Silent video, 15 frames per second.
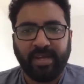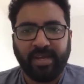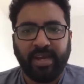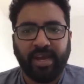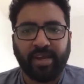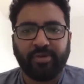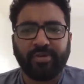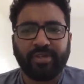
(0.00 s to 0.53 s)

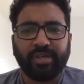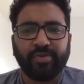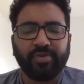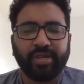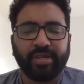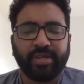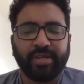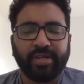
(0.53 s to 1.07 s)
I don't think you
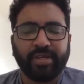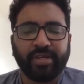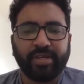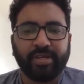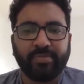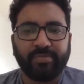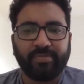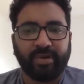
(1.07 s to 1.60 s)
need,
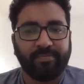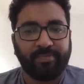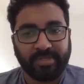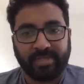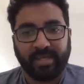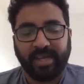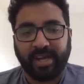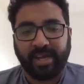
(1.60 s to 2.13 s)
uh,
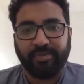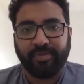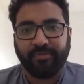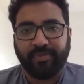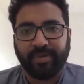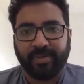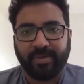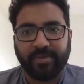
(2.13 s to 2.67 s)
personally, I
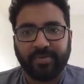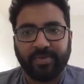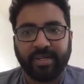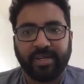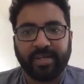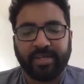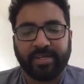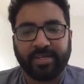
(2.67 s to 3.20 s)
don't feel you
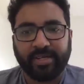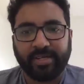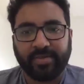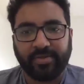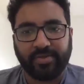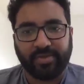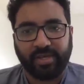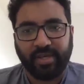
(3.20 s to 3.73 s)
need an additional
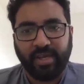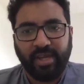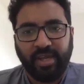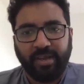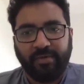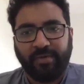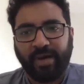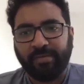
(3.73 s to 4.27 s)
source.
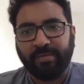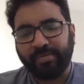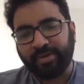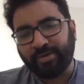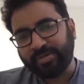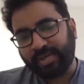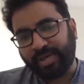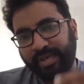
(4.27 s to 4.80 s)
One,
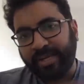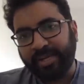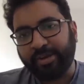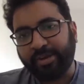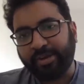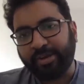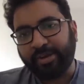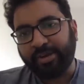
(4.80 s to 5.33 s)
because any
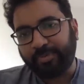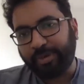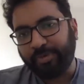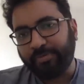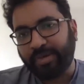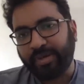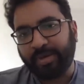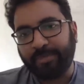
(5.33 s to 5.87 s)
topic you
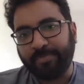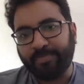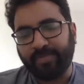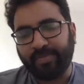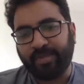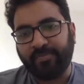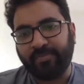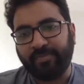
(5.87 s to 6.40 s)
pick up,
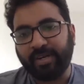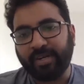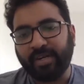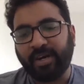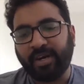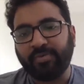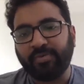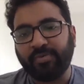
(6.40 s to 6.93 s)
the word
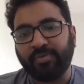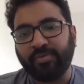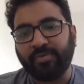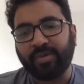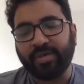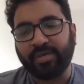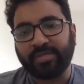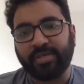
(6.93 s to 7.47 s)
count
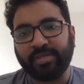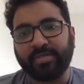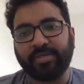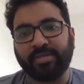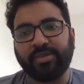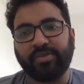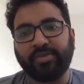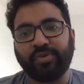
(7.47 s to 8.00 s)
is such
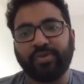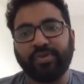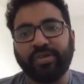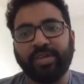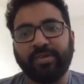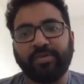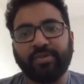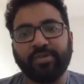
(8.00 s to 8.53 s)
that you don't
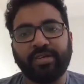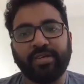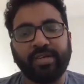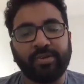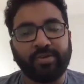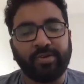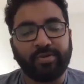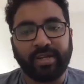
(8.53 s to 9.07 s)
need more than
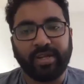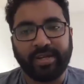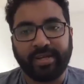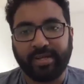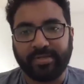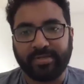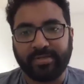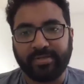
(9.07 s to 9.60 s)
ten or twelve
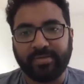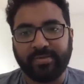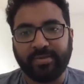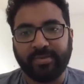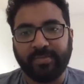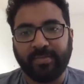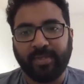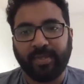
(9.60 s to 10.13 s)
ideas.
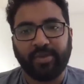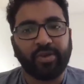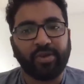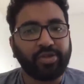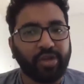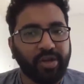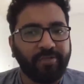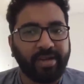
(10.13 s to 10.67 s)
You're not short
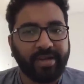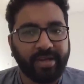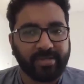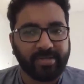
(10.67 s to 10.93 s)
of ideas.